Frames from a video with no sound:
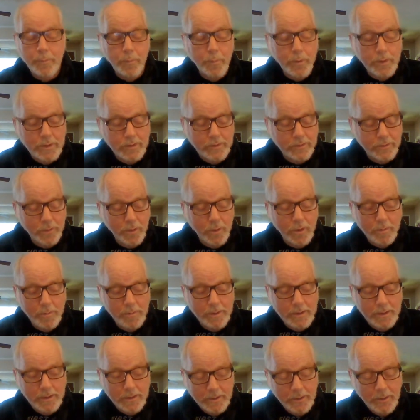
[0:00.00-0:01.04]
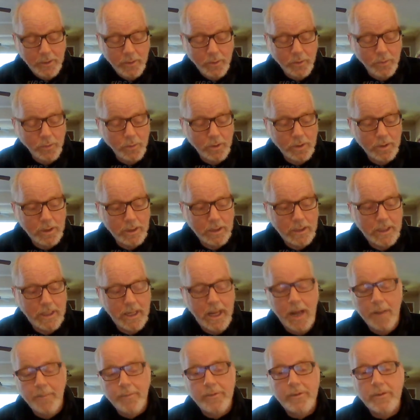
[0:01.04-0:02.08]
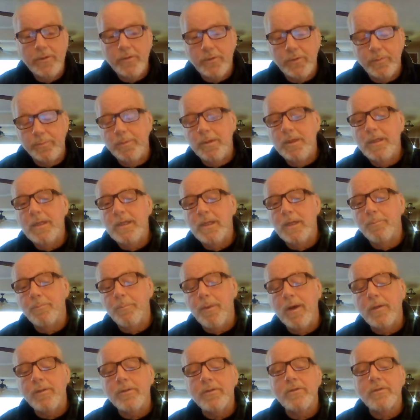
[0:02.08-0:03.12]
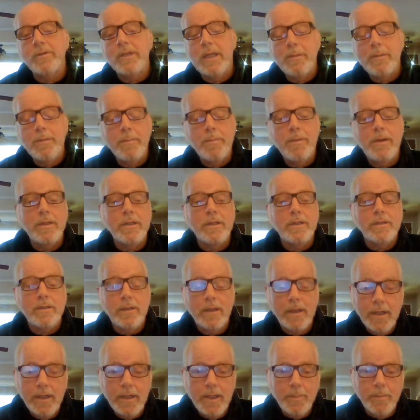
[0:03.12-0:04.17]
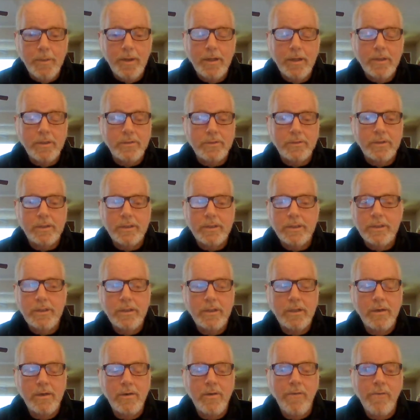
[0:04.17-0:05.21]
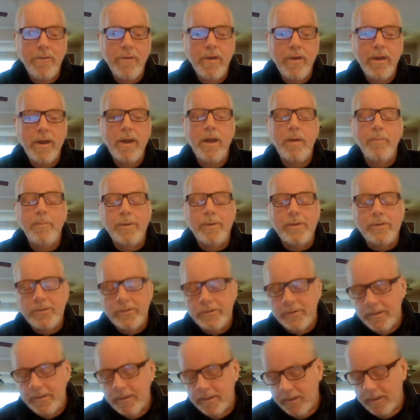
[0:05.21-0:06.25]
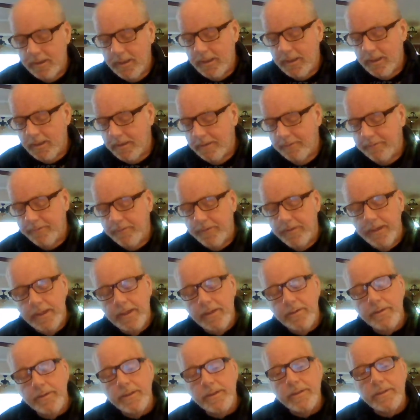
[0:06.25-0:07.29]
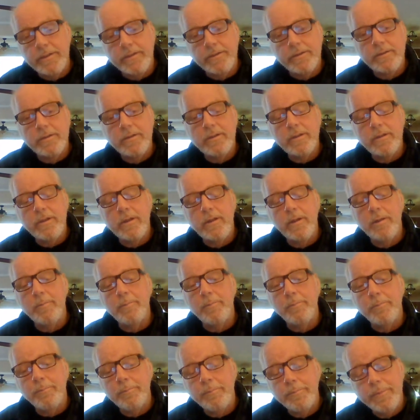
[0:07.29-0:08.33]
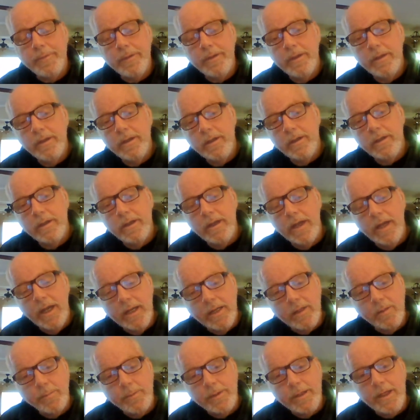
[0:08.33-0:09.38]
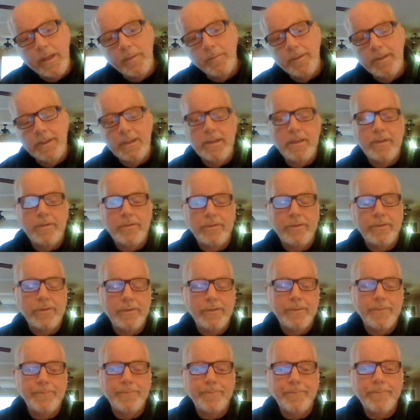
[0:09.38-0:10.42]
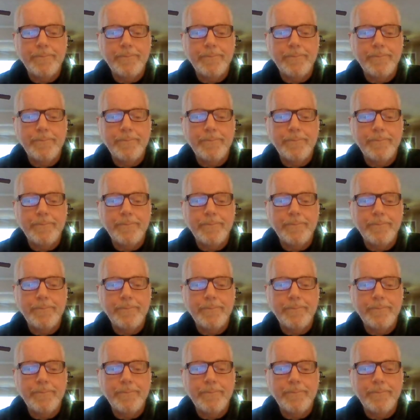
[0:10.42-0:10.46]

what he's showing me to do, I'm still spending about the same amount of time, honestly. But just in a lot of different areas, and it's becoming easier.